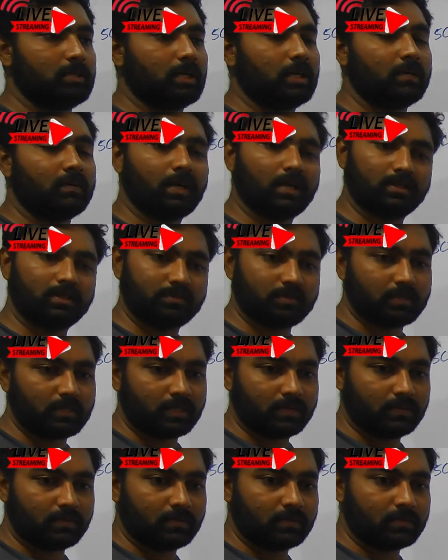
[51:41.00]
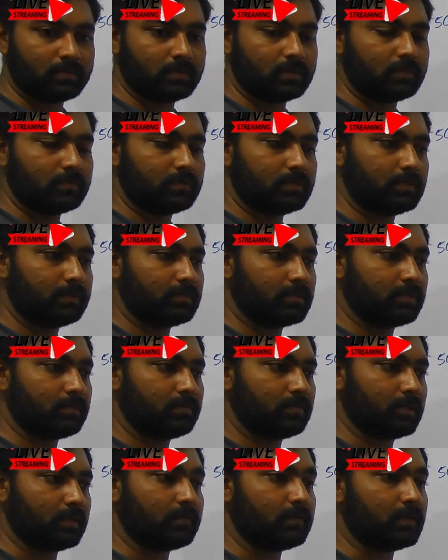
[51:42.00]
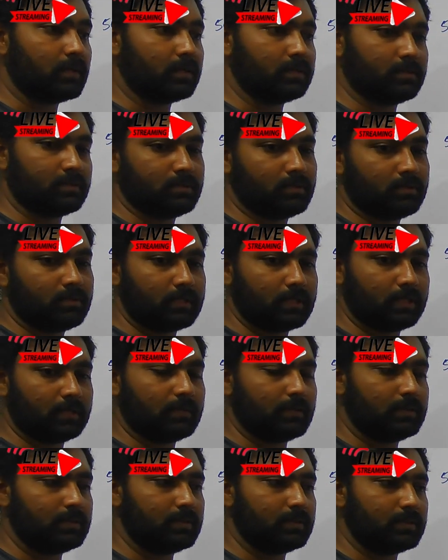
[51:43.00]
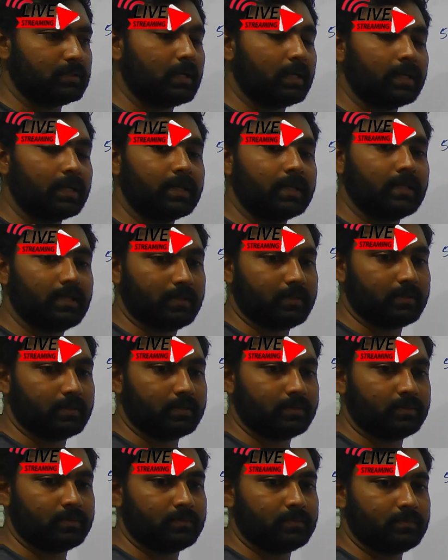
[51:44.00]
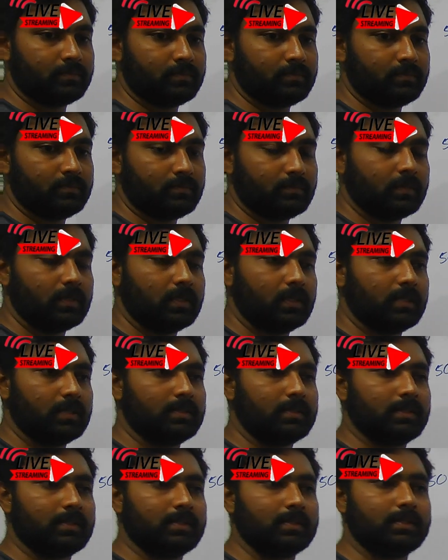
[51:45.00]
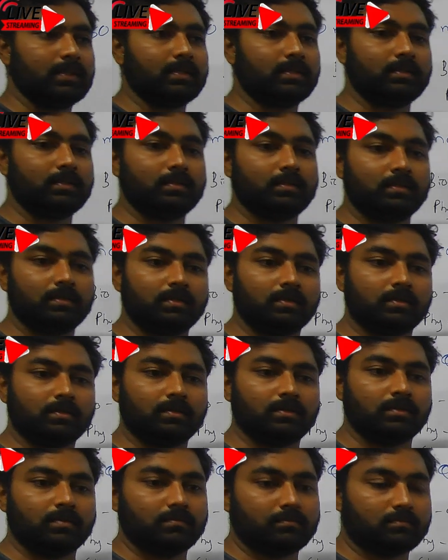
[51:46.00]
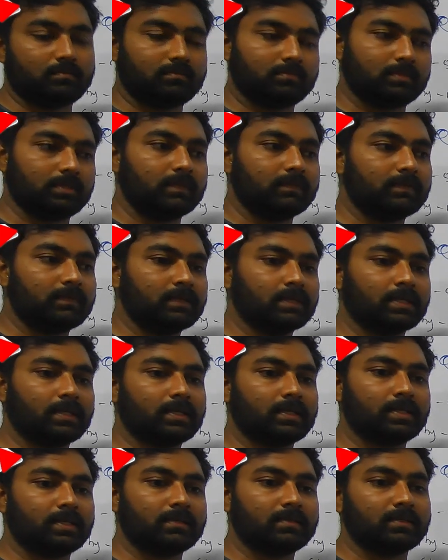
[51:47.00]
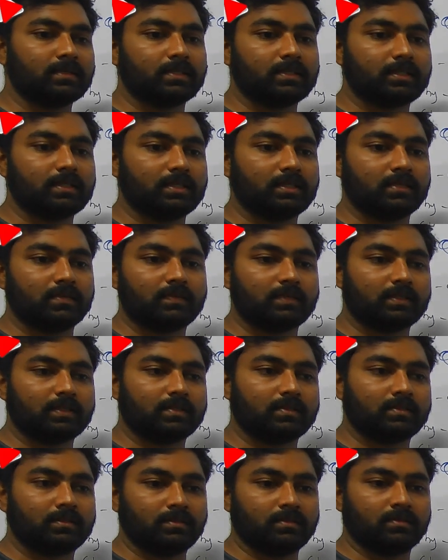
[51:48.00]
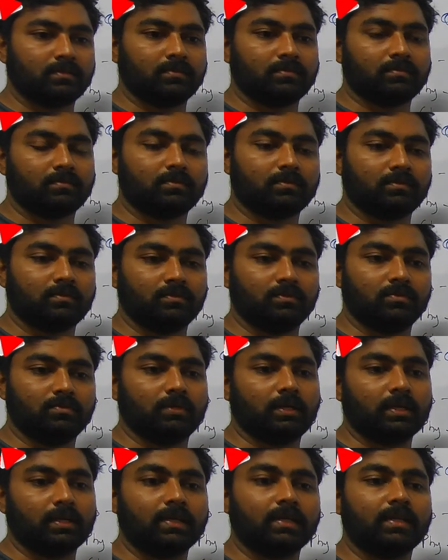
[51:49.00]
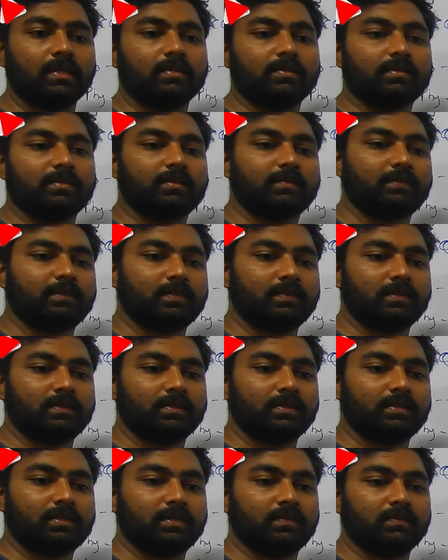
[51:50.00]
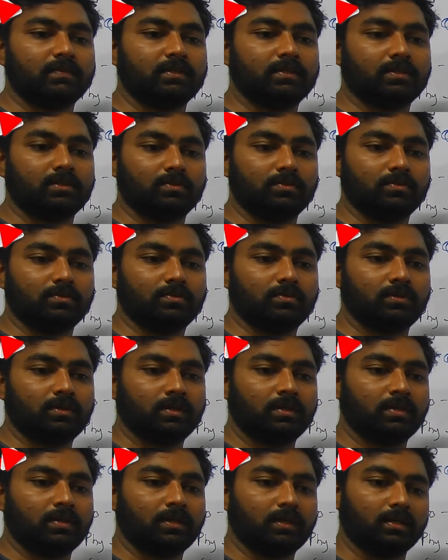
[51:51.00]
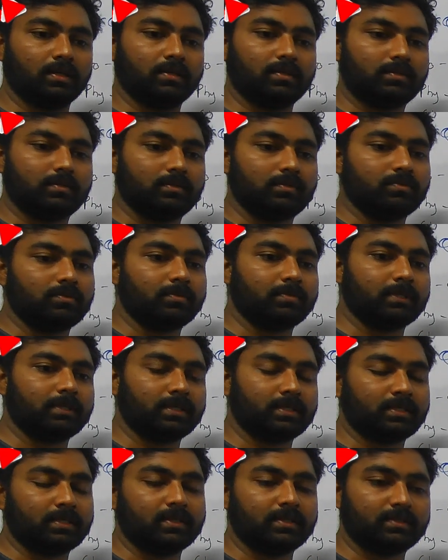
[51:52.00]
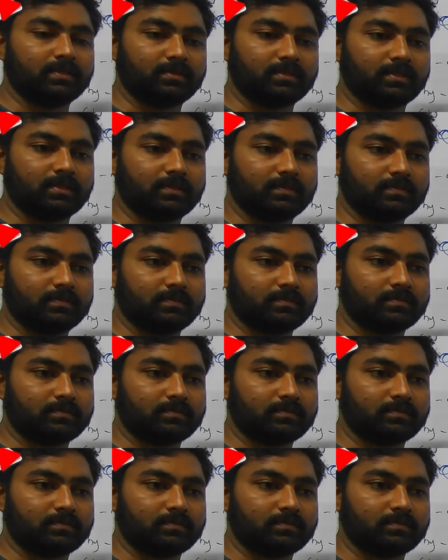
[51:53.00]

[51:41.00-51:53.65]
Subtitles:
I want to give them some advice, not advice, guidelines. Then we can easily deal with you. I can easily deal with you and your parent easily.